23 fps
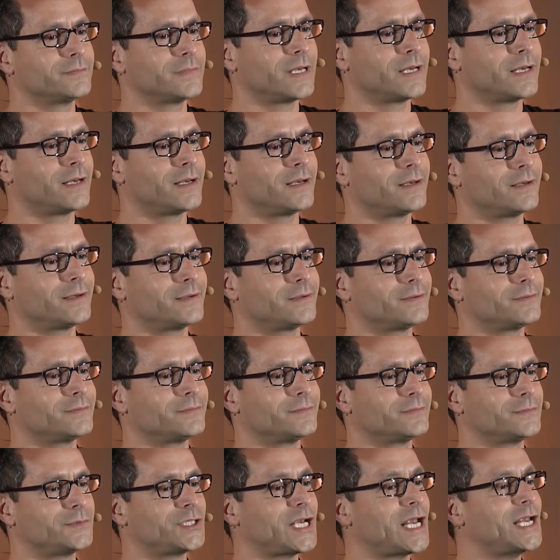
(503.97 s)
uh,
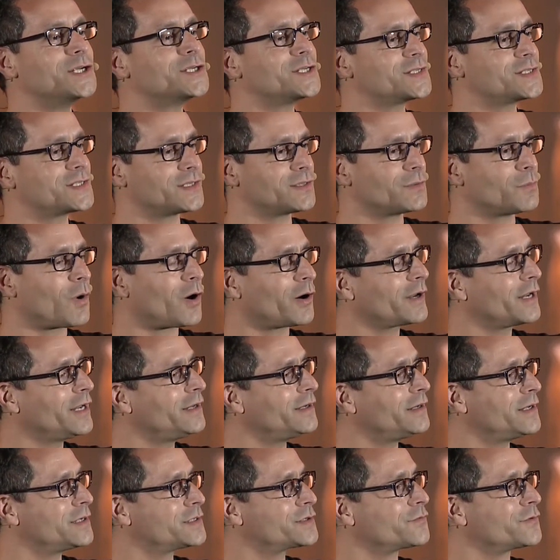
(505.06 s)
changes in the
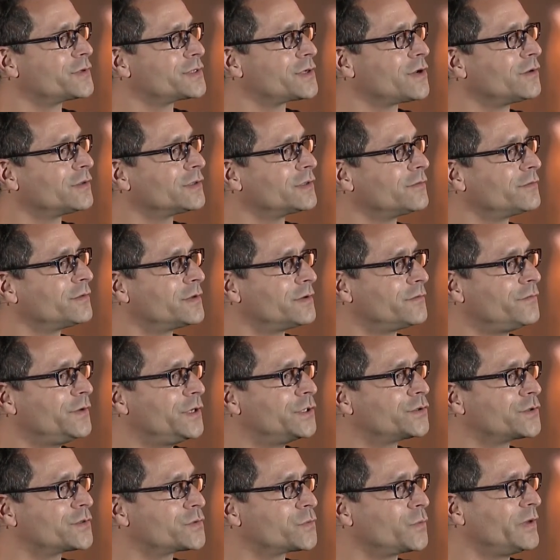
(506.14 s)
market as a result of the
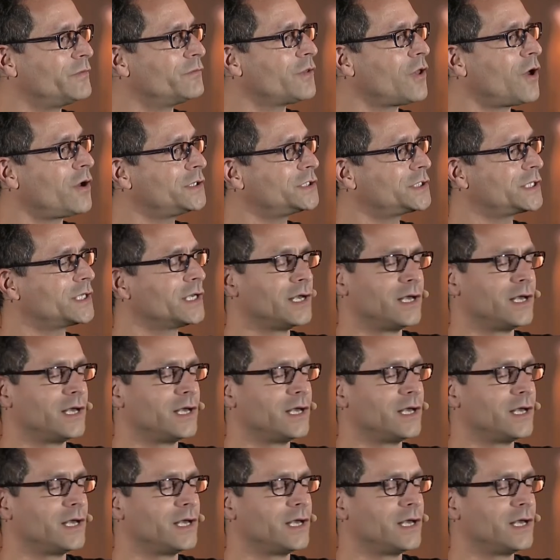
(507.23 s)
features we've launched.